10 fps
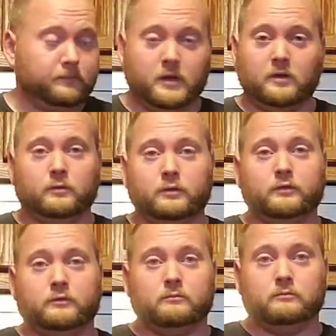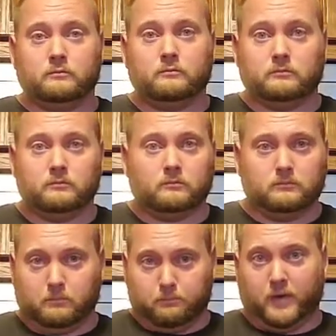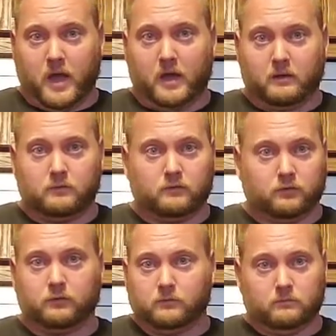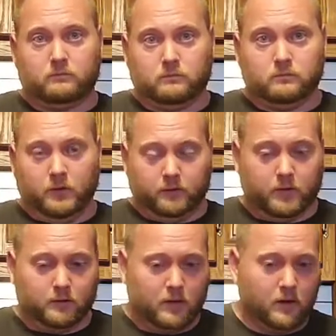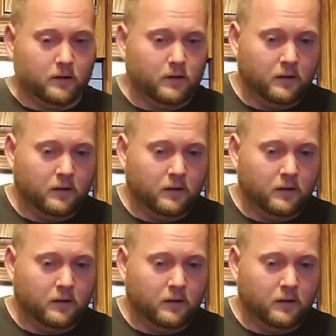It was bad. Just leave it at that.